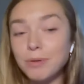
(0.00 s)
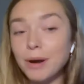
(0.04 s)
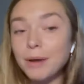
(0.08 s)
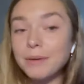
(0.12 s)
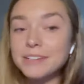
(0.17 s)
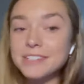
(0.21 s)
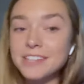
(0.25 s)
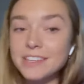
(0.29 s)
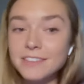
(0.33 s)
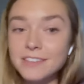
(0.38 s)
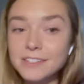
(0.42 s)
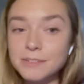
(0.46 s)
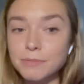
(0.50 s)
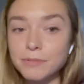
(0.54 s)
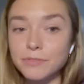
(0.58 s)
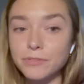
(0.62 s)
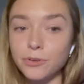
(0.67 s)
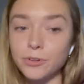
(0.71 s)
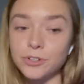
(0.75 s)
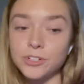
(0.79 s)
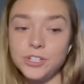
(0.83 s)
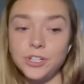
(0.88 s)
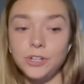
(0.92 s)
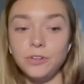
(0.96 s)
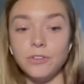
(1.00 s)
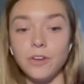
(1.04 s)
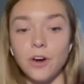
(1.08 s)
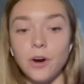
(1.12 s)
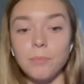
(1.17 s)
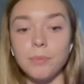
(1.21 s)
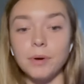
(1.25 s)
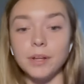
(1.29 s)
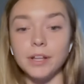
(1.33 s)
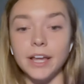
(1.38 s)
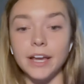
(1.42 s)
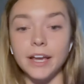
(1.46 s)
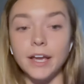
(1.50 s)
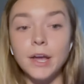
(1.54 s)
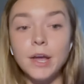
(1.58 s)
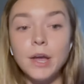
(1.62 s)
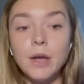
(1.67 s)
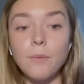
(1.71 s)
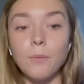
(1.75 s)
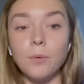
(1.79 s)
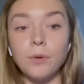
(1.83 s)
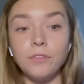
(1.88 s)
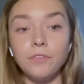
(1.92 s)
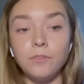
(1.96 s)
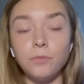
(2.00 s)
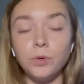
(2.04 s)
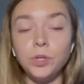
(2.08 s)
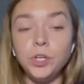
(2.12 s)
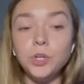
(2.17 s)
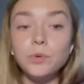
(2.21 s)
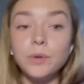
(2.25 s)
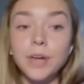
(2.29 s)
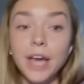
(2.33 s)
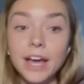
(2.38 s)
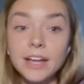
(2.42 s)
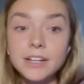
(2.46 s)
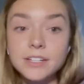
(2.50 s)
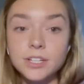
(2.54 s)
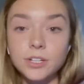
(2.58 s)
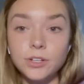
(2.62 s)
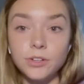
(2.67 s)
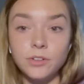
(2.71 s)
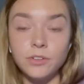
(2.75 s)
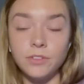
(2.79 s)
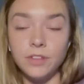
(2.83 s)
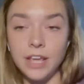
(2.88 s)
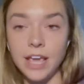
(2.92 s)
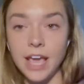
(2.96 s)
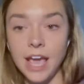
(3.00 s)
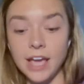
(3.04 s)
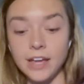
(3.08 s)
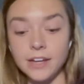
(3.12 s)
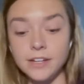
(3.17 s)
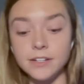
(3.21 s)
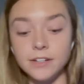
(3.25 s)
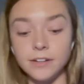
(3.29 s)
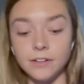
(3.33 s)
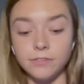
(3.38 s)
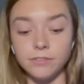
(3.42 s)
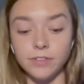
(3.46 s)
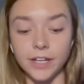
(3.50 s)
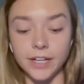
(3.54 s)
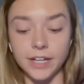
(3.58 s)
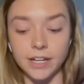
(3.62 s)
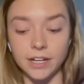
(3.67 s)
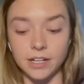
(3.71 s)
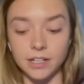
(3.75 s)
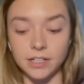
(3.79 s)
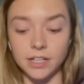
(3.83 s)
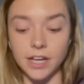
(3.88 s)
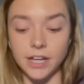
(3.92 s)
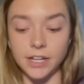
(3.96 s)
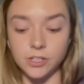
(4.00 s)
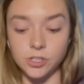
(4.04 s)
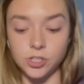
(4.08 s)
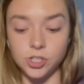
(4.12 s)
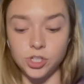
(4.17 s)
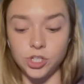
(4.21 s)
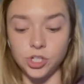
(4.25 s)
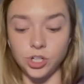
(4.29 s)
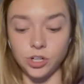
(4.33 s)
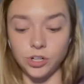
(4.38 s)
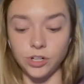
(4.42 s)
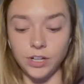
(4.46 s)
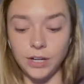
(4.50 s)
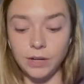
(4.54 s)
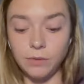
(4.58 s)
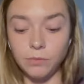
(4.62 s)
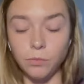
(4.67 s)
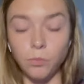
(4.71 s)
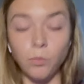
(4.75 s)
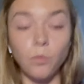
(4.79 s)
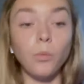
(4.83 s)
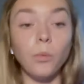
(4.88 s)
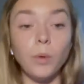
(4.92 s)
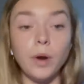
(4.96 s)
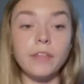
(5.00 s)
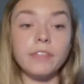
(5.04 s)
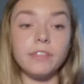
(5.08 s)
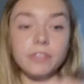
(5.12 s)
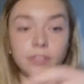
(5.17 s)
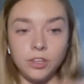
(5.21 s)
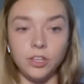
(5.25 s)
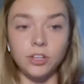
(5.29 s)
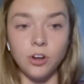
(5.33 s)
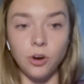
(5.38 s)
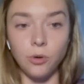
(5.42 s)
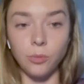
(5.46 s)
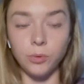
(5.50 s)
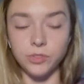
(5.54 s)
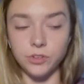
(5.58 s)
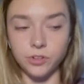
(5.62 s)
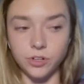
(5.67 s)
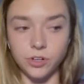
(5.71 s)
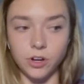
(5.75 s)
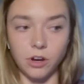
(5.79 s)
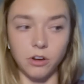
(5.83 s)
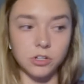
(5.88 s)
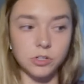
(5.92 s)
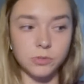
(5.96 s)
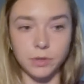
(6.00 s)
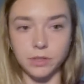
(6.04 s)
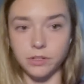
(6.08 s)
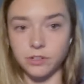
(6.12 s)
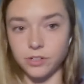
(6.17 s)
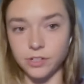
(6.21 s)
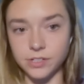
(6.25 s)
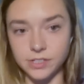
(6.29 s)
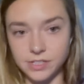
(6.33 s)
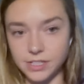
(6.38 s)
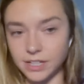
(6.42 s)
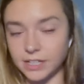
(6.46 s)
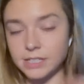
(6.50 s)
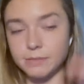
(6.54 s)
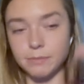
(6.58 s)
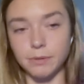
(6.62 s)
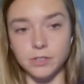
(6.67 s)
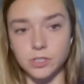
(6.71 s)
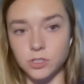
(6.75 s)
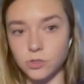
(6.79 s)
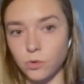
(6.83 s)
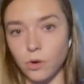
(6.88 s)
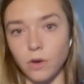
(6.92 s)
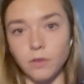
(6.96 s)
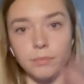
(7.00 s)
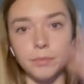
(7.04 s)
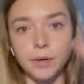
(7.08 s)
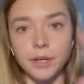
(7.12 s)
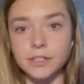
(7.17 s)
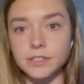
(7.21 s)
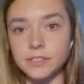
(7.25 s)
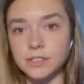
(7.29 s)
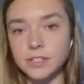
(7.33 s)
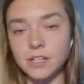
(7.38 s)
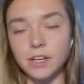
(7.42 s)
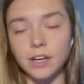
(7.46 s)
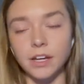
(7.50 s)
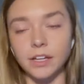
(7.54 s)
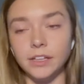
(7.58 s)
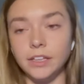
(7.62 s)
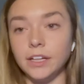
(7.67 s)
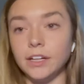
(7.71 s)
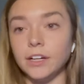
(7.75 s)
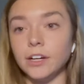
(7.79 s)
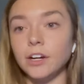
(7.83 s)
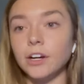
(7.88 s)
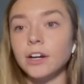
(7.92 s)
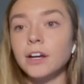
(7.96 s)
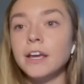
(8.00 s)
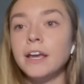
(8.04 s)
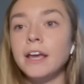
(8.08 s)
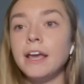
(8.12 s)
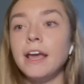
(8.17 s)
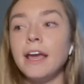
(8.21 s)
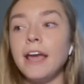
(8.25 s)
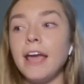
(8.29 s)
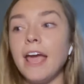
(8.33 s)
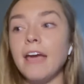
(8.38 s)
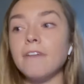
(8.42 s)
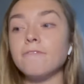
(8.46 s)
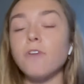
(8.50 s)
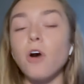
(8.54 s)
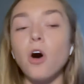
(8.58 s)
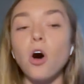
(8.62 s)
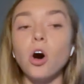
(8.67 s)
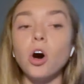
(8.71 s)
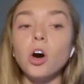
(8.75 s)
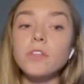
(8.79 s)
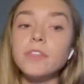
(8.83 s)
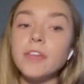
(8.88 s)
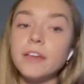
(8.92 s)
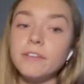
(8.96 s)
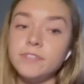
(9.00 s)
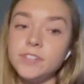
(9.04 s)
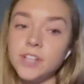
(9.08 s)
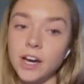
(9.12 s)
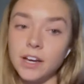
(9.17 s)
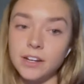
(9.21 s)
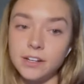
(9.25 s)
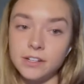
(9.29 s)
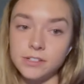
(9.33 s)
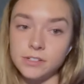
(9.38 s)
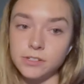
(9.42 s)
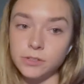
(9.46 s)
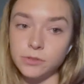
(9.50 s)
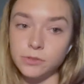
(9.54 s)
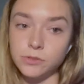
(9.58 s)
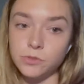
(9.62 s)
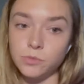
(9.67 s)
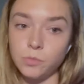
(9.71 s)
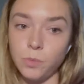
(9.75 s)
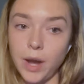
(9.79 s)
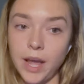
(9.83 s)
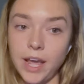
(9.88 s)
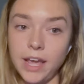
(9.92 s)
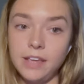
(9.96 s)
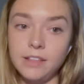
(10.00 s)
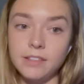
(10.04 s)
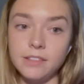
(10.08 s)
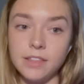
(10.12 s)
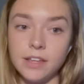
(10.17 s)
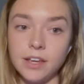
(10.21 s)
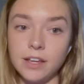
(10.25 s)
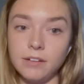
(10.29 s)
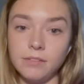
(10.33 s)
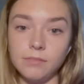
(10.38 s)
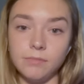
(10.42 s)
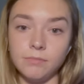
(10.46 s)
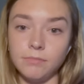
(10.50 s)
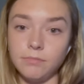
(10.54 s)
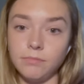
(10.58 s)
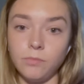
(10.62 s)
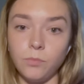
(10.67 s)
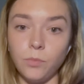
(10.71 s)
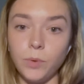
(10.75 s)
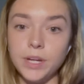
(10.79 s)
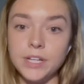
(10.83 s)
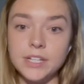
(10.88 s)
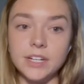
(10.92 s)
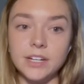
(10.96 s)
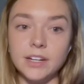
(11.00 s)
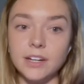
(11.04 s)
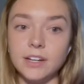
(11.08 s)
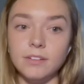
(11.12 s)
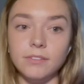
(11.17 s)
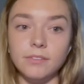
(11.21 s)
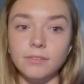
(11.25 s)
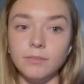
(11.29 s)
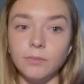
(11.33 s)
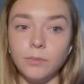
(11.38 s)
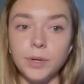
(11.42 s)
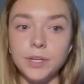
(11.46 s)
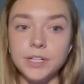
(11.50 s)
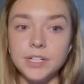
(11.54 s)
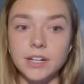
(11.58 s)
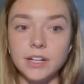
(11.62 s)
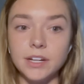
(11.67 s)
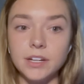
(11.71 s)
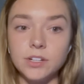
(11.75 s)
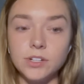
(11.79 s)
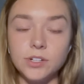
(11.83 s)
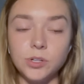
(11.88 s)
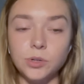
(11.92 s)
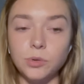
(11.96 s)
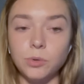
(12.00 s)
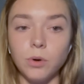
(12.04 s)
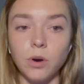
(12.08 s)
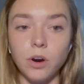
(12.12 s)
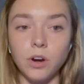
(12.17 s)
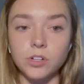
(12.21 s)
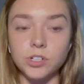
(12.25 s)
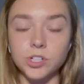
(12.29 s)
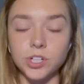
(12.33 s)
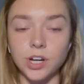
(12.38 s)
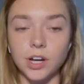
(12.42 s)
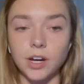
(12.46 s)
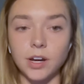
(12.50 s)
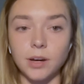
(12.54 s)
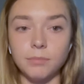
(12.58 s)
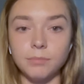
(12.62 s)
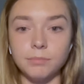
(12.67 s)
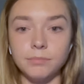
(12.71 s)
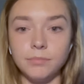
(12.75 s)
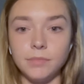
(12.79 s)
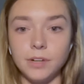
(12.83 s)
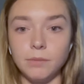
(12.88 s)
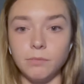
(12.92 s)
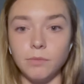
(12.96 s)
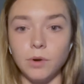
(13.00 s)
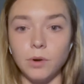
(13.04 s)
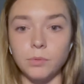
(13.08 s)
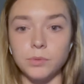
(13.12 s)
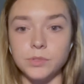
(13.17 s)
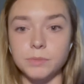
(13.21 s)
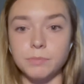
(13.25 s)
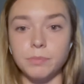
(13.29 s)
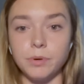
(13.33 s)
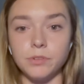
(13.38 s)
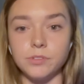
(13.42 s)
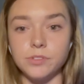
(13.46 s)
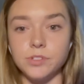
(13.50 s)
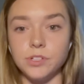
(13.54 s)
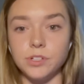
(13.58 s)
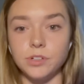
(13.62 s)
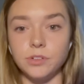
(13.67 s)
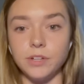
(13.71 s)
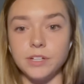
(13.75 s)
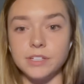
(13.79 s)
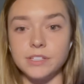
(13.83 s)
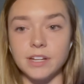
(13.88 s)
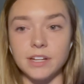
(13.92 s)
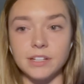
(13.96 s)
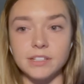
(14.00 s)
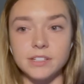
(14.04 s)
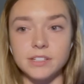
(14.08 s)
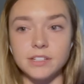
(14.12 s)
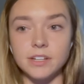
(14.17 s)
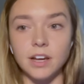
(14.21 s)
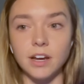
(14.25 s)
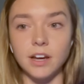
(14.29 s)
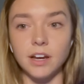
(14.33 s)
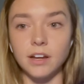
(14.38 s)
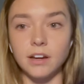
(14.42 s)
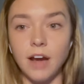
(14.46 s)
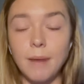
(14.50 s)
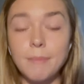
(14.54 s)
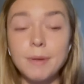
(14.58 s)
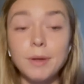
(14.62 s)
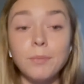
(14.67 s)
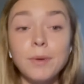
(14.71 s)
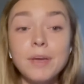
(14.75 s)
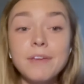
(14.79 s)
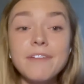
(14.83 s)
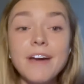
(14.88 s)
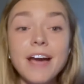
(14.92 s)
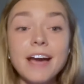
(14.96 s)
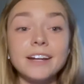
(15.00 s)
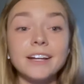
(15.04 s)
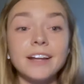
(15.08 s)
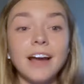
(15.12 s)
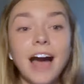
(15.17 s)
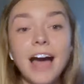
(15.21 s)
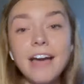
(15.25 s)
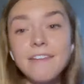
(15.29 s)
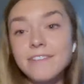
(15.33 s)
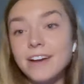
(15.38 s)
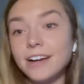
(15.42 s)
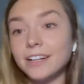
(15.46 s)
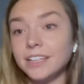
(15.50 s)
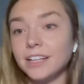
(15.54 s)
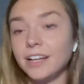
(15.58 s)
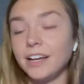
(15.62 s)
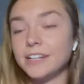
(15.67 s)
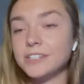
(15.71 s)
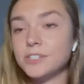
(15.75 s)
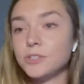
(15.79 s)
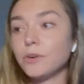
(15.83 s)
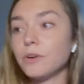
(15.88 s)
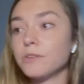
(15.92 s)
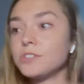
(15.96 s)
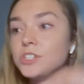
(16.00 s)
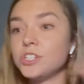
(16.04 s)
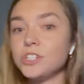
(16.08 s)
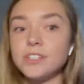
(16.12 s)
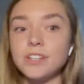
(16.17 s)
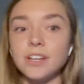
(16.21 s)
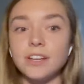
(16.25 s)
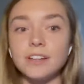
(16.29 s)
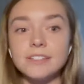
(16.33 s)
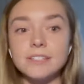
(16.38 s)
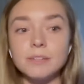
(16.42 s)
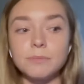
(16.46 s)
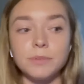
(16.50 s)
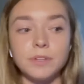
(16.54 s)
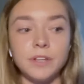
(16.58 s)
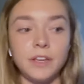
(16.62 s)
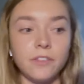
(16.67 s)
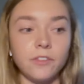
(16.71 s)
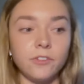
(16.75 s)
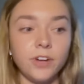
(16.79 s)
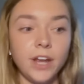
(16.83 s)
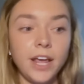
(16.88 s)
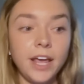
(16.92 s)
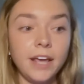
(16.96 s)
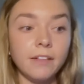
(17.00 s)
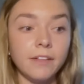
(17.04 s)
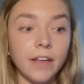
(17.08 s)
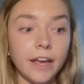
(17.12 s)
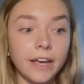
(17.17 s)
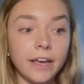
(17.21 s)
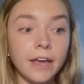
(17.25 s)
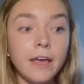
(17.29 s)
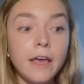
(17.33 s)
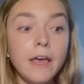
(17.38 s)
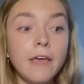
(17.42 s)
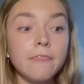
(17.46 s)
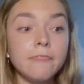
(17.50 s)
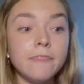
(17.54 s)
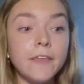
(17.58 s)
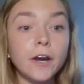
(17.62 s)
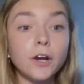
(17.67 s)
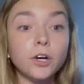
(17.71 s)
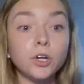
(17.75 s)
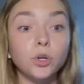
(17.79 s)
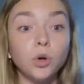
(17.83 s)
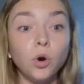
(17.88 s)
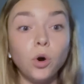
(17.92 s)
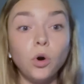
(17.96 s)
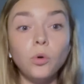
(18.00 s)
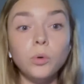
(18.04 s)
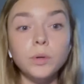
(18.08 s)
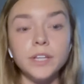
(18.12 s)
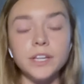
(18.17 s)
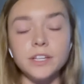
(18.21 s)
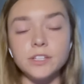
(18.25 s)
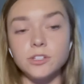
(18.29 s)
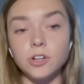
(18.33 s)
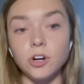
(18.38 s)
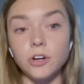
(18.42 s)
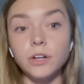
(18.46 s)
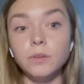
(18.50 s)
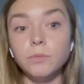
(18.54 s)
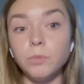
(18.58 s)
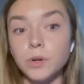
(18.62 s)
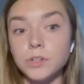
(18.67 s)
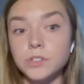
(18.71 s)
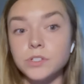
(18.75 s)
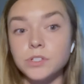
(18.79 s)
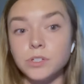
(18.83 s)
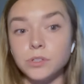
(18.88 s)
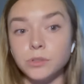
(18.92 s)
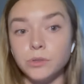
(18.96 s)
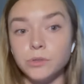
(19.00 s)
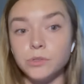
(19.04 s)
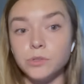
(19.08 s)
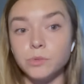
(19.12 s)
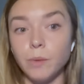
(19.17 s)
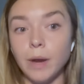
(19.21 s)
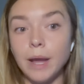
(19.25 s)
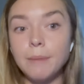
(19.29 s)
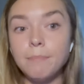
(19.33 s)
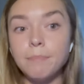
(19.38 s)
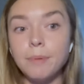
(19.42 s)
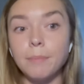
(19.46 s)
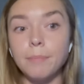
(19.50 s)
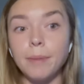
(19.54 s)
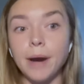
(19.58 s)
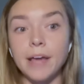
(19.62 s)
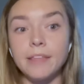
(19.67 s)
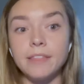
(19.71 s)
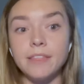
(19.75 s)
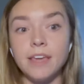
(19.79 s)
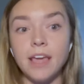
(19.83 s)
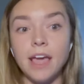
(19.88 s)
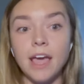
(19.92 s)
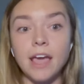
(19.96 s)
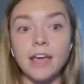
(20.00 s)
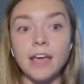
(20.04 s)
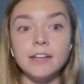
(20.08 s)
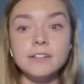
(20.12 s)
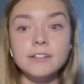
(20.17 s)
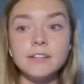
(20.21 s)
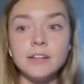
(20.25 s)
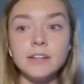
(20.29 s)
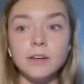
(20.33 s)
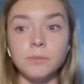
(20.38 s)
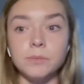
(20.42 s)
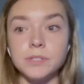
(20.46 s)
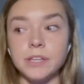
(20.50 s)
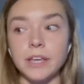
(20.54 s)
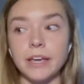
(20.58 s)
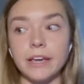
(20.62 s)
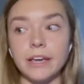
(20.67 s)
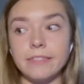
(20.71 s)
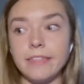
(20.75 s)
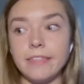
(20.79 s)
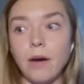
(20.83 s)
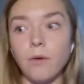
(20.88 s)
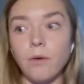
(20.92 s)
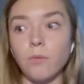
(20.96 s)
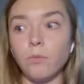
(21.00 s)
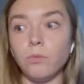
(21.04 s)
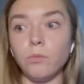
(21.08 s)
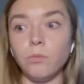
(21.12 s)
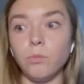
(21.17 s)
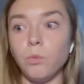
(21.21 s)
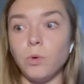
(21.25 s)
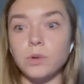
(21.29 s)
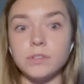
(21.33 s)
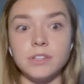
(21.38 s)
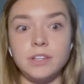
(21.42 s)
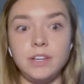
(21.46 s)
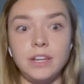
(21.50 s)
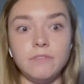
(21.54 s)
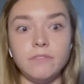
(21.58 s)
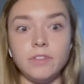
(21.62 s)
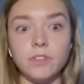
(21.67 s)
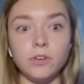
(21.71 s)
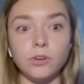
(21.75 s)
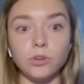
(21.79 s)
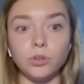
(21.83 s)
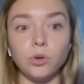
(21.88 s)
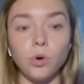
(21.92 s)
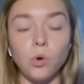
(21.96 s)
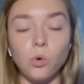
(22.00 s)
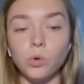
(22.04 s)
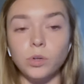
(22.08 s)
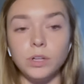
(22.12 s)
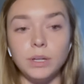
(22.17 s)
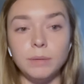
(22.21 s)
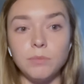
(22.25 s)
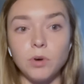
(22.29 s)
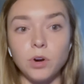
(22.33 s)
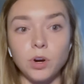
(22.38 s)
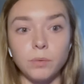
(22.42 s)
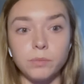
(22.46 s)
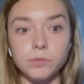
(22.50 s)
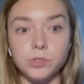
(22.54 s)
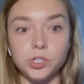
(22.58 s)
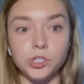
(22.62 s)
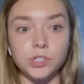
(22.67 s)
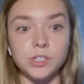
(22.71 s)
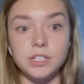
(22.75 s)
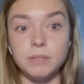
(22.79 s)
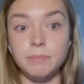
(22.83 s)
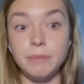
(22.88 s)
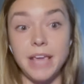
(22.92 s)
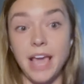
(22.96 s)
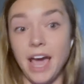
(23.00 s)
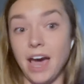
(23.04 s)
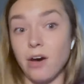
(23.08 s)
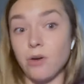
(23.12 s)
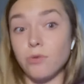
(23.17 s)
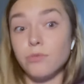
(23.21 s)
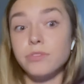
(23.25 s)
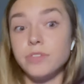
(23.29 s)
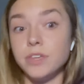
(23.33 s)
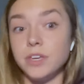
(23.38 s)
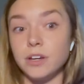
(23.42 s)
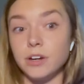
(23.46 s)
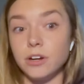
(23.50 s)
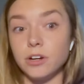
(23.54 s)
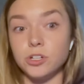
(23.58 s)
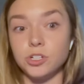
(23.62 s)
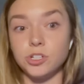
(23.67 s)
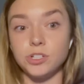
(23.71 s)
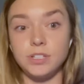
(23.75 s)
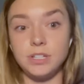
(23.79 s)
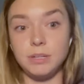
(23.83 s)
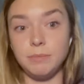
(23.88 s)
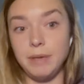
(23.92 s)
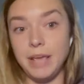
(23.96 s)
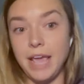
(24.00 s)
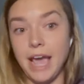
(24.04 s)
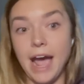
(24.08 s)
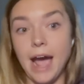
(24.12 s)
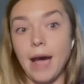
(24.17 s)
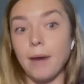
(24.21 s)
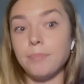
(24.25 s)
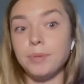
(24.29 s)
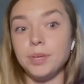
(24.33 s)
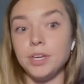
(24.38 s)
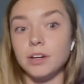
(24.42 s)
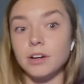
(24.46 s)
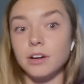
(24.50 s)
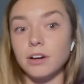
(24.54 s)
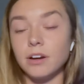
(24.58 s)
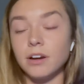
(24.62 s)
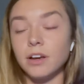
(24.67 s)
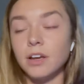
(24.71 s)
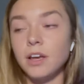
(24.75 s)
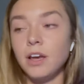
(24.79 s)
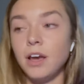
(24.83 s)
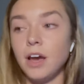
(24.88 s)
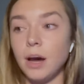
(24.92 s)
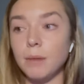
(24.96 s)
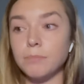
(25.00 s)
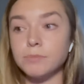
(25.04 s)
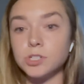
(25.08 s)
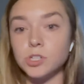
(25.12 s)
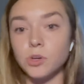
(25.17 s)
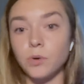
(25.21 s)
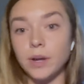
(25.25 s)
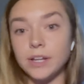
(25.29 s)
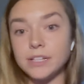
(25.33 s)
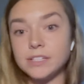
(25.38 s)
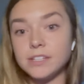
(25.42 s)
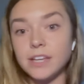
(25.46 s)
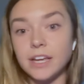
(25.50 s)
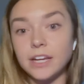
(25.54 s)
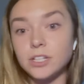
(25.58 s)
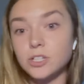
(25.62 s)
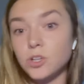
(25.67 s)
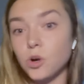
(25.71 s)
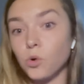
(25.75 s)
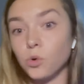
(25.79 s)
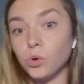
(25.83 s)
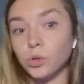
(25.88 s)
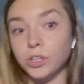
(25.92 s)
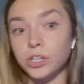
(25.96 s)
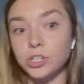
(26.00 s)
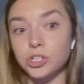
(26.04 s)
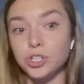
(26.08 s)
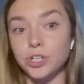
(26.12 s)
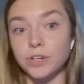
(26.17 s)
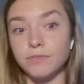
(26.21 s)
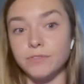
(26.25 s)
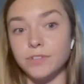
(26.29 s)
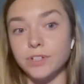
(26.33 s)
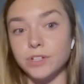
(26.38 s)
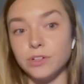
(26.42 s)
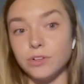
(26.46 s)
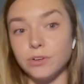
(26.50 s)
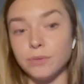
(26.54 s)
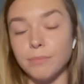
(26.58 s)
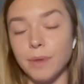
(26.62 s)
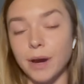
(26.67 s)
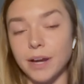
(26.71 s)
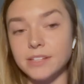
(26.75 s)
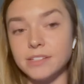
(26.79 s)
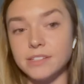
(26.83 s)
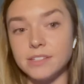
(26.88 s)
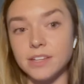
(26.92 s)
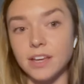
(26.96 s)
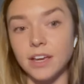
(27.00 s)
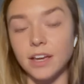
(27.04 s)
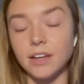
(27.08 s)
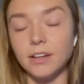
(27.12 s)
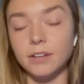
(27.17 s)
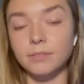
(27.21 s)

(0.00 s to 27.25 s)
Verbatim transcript: probably um, said this before too, though, but like when you get to the end of like a client's journey with, you know, with their coach, whether it's six months, twelve months, a year, if all they've done is lose weight, then we didn't. we didn't do our job and what we're supposed to, because that's not, I mean, we've had, I've had clients who I was just telling someone the other day, like their goal when they started was to lose weight. But by the end, it was like, that wasn't even their goal anymore. It was just to be healthier, just to be happier. Um, so it's like totally shifted their mindset.